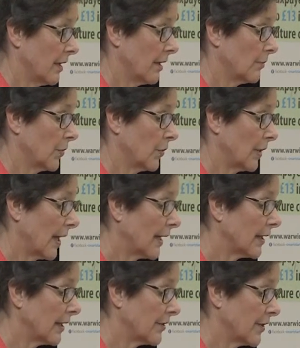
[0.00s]
are more
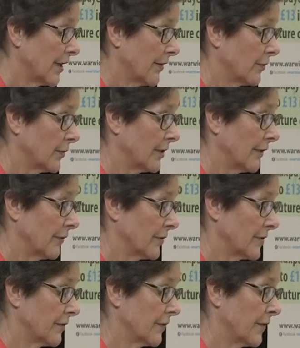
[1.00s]
likely to have good
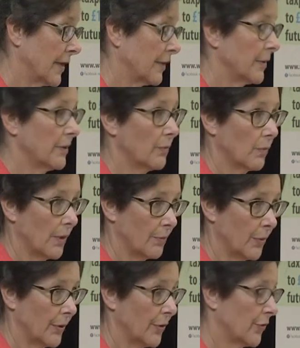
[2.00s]
levels of development,
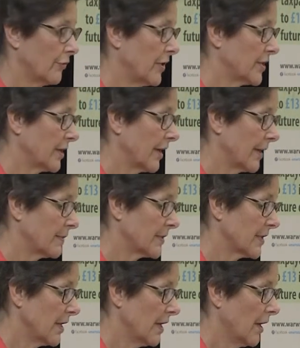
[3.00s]
1.3 times,